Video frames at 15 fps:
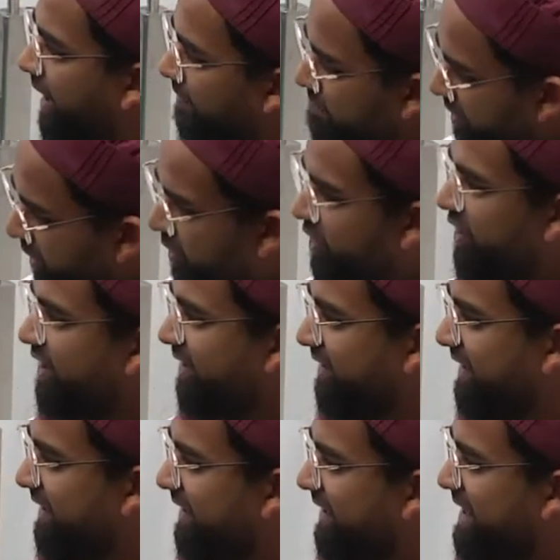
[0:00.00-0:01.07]
I'm learning.
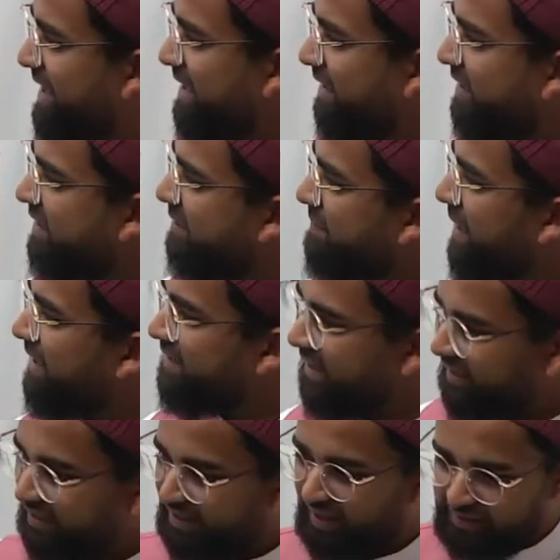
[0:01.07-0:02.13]
This man
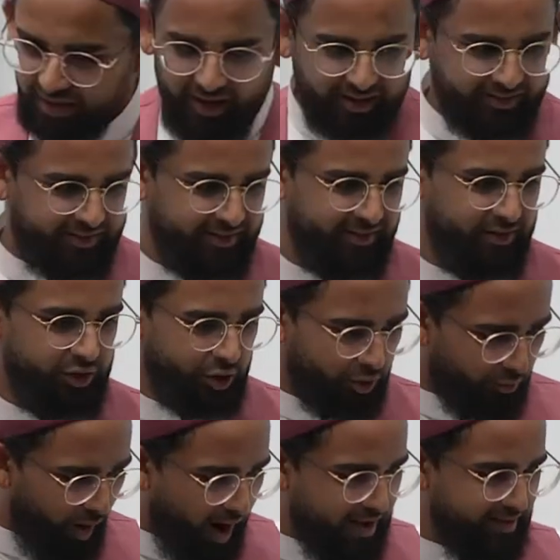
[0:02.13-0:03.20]
says, sadaqt,
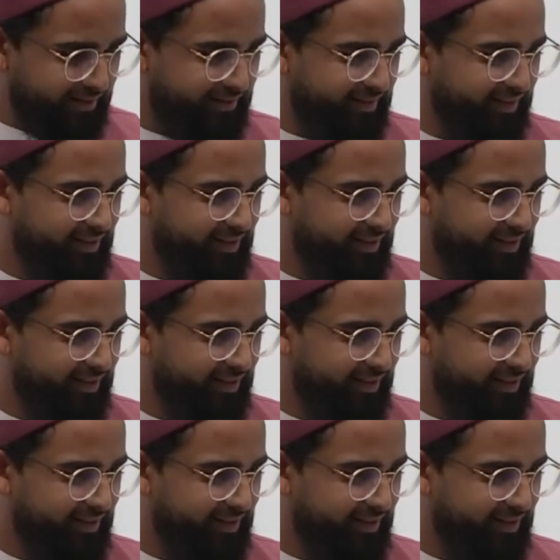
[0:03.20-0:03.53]
you're right.